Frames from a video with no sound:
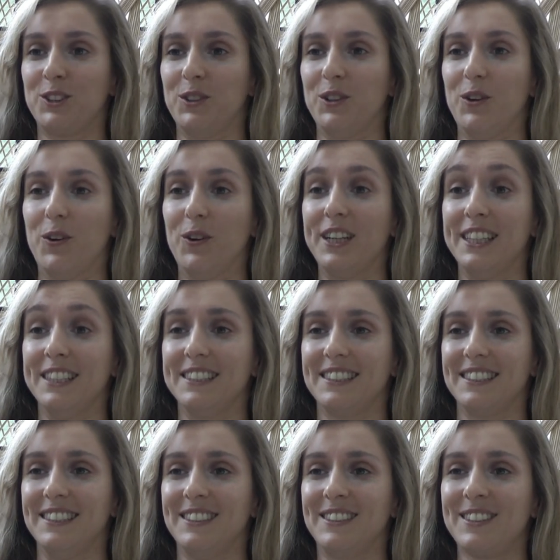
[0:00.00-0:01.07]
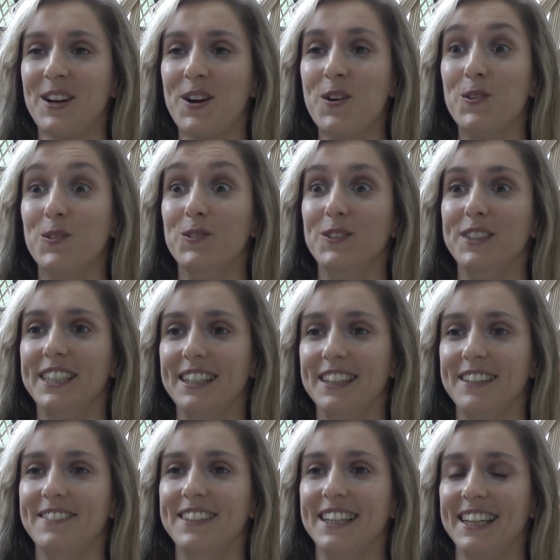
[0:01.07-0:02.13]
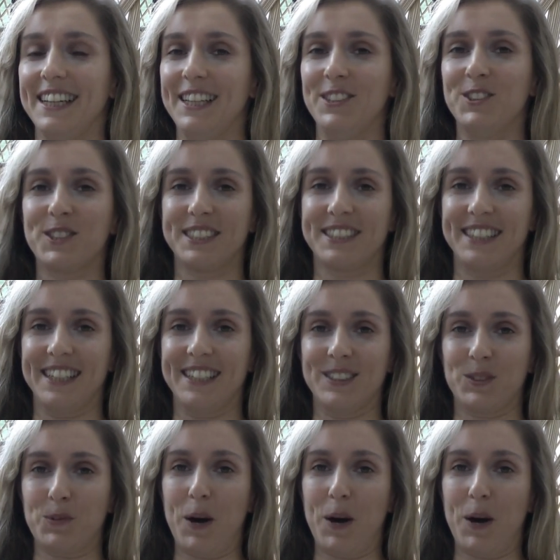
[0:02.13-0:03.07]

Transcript: to an audience is really, really interesting as